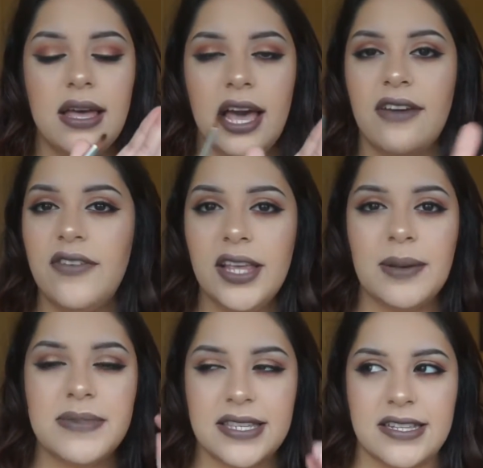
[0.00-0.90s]
I feel like
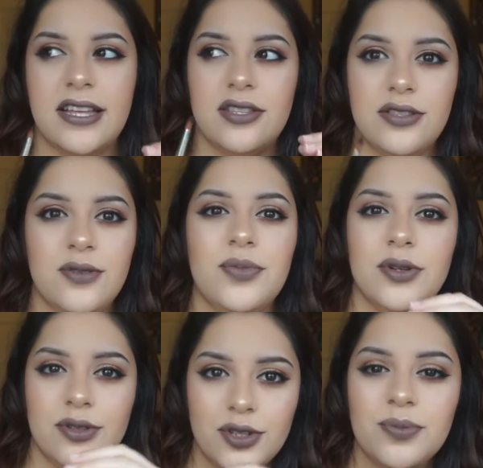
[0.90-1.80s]
I'm saying that
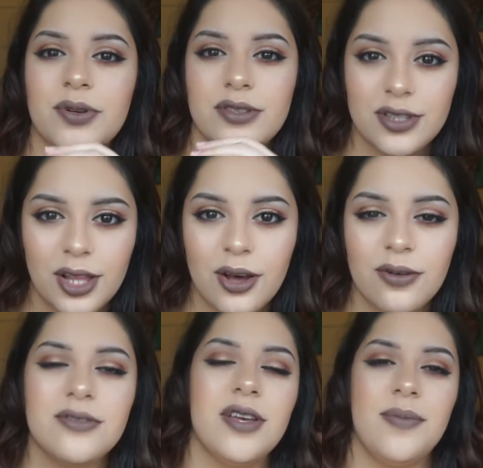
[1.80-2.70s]
super, super
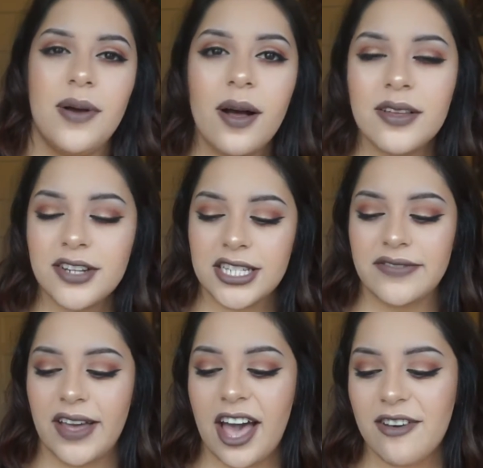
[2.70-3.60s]
slow, so I apologize
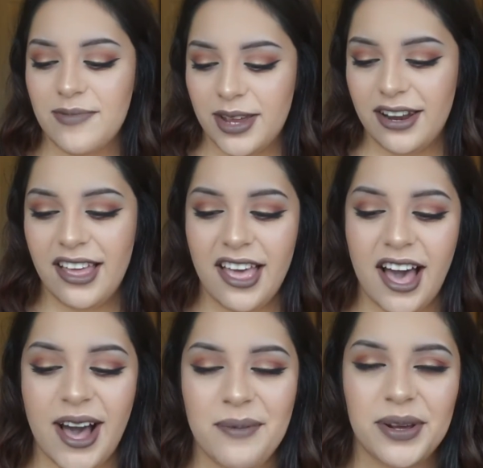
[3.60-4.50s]
if I have been.
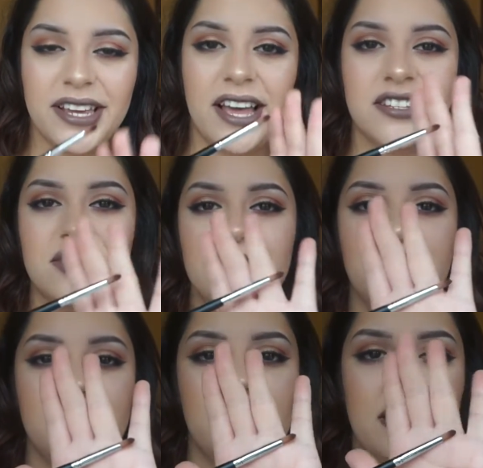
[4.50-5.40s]
But yeah, it's just a
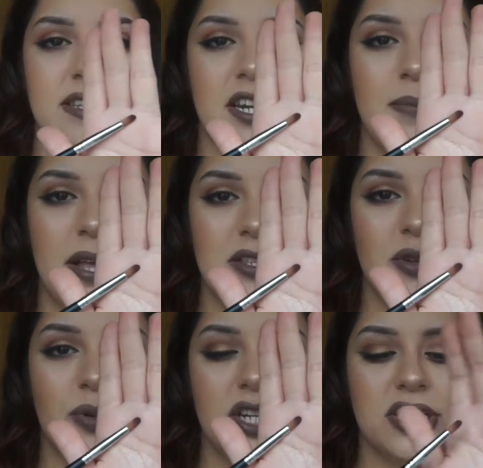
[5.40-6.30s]
really nice kind of
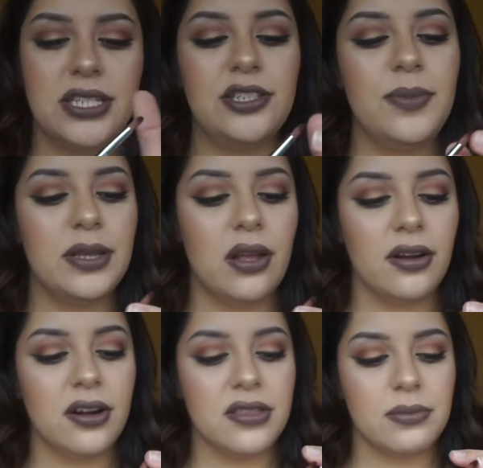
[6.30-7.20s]
pencil brush. It's a little bit
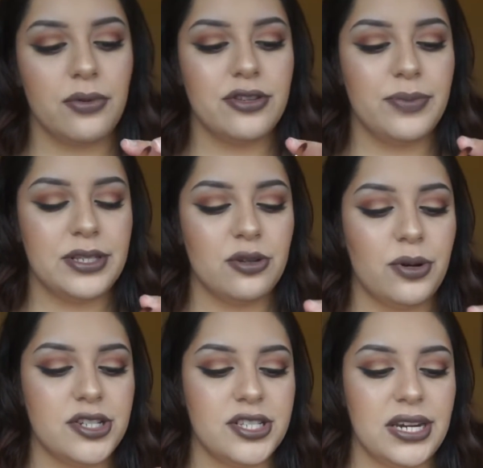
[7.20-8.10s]
longer than most pencil
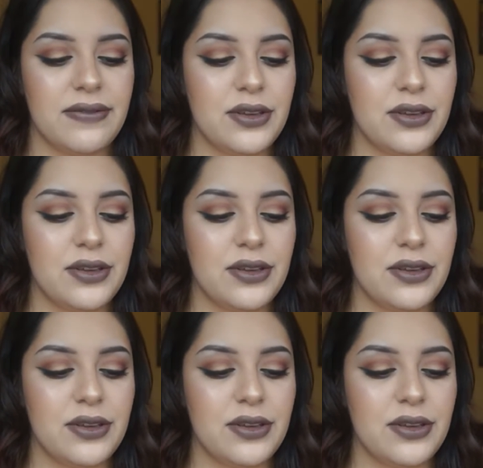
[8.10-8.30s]
brushes that I've